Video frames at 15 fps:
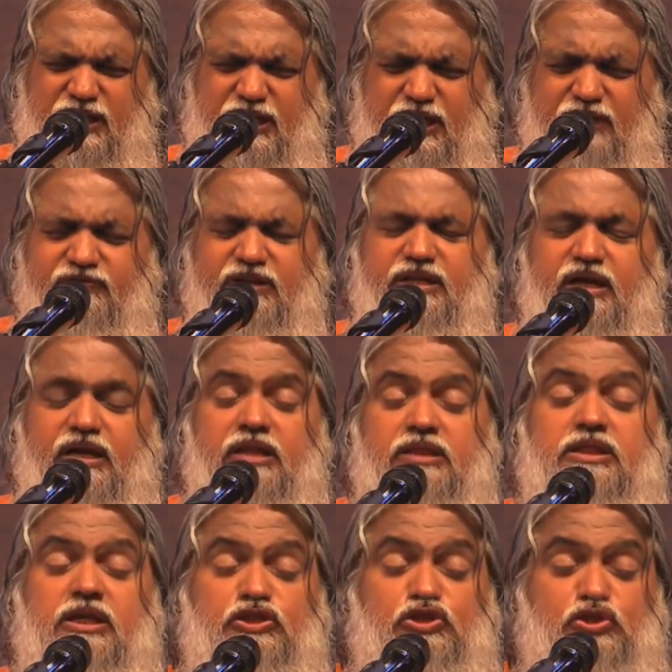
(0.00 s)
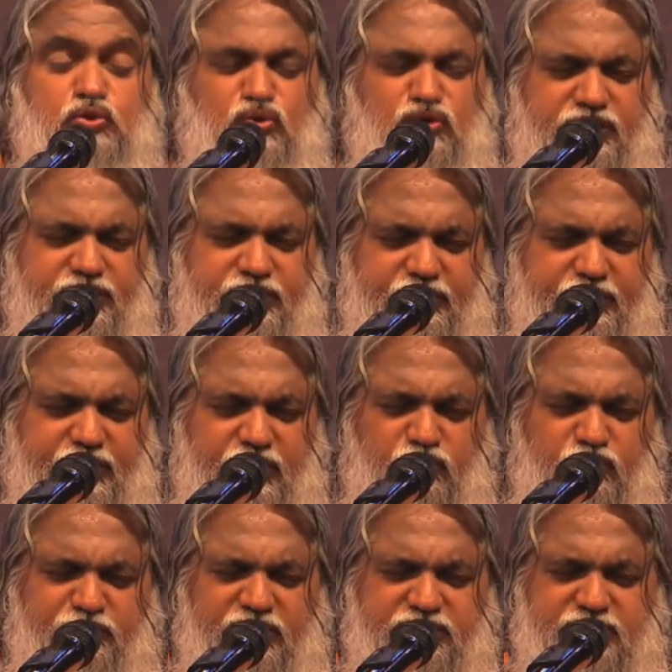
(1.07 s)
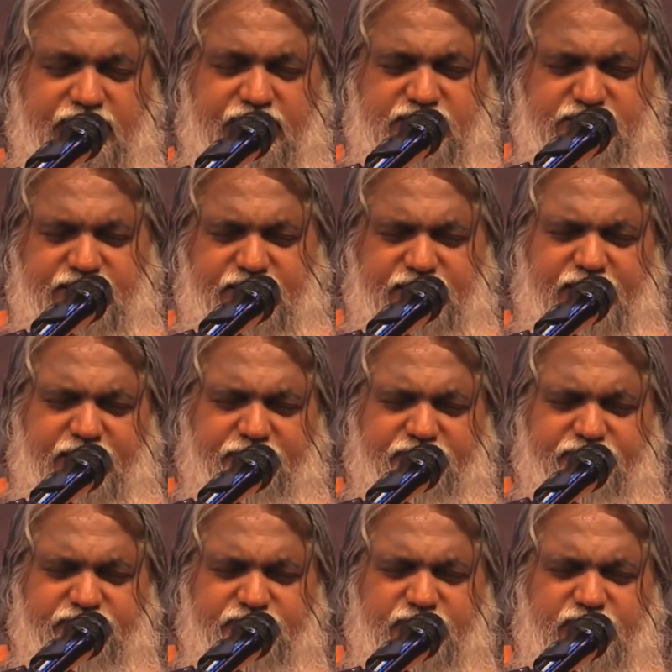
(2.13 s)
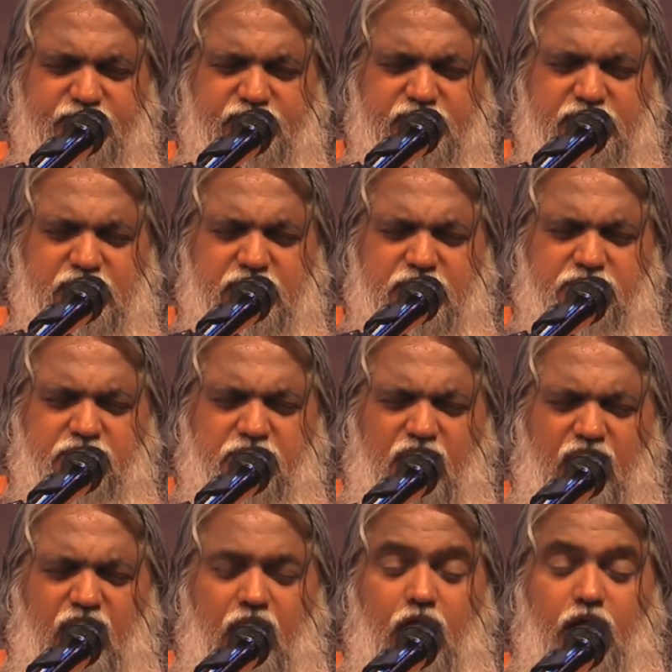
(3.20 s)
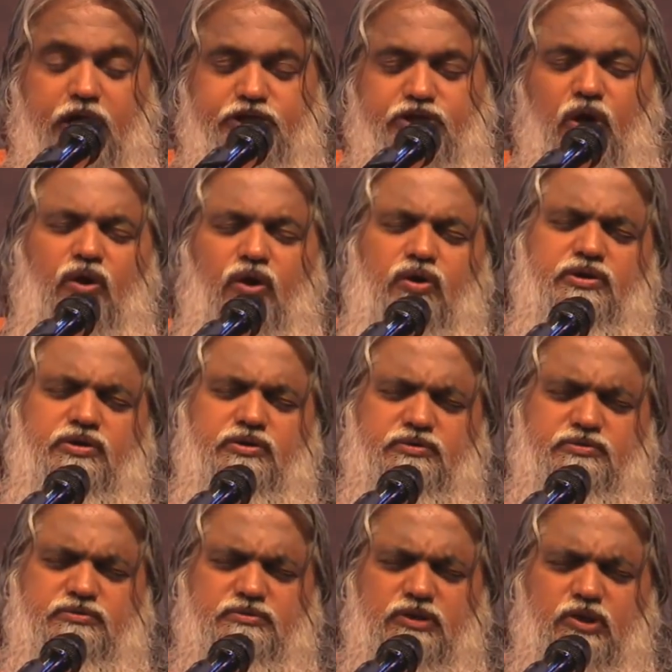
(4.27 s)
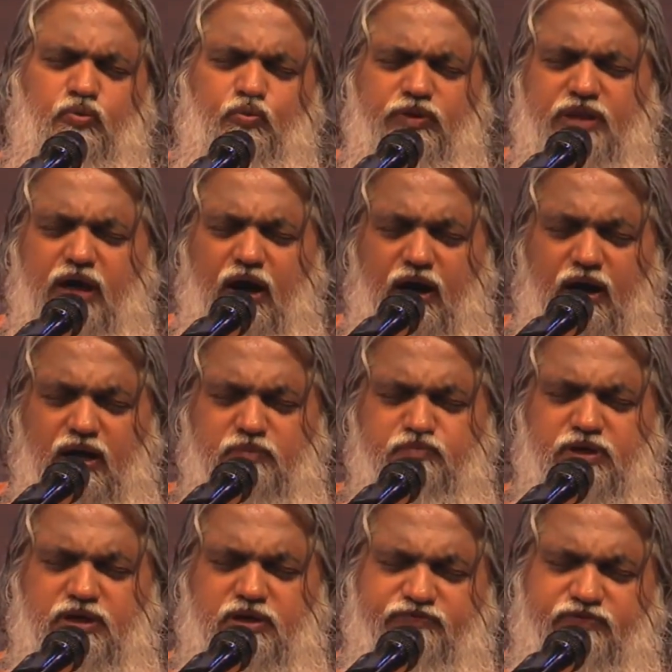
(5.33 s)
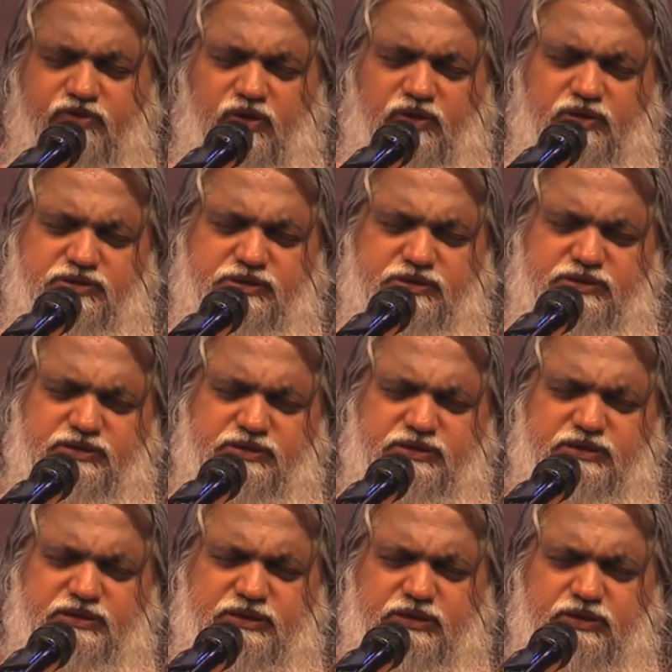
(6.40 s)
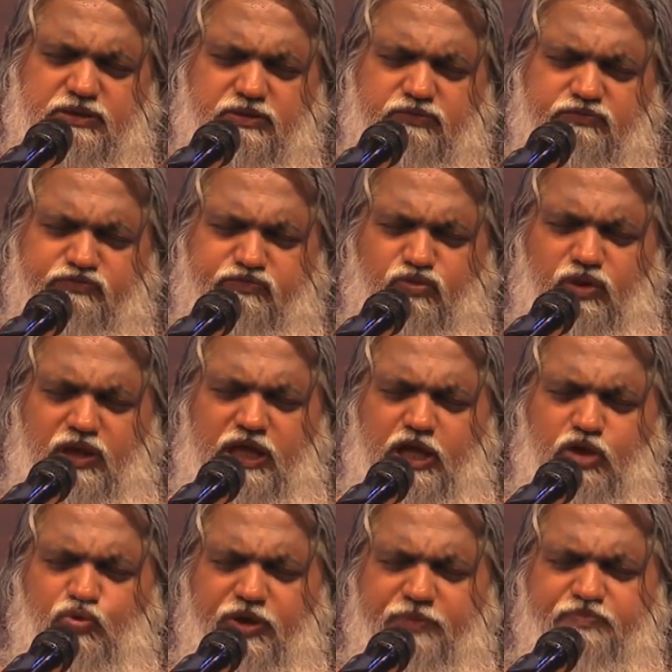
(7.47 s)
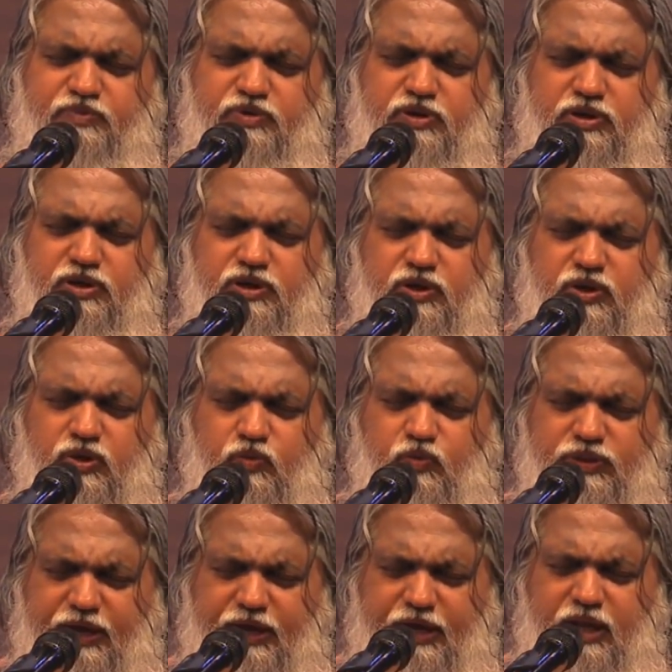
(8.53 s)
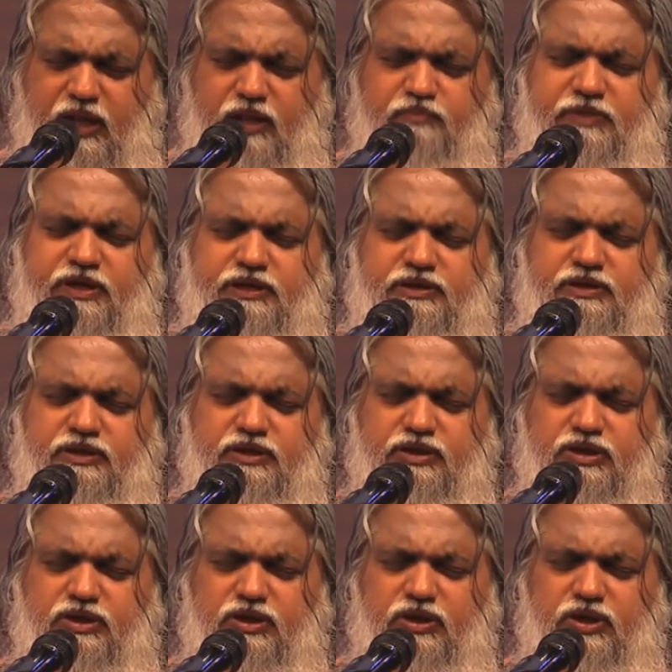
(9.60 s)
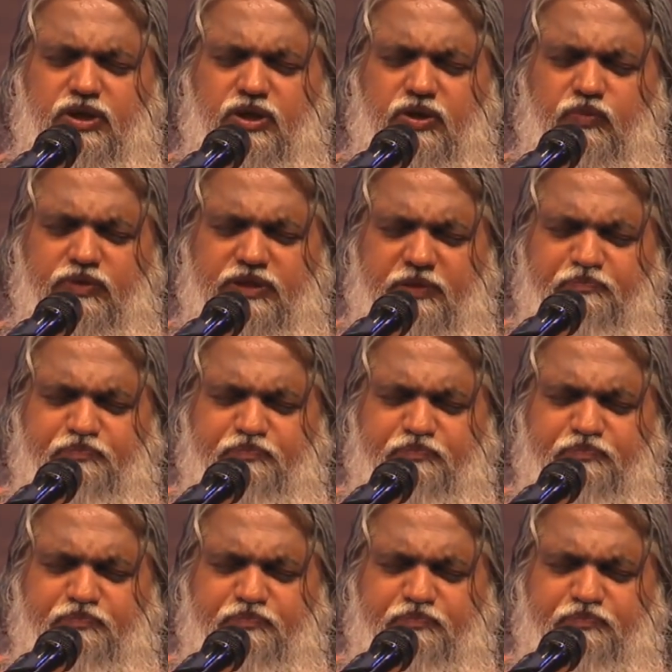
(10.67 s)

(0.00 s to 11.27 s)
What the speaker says: Even the little children in our midst, I see them adorned with the armor of God, fully equipped with a helmet, with a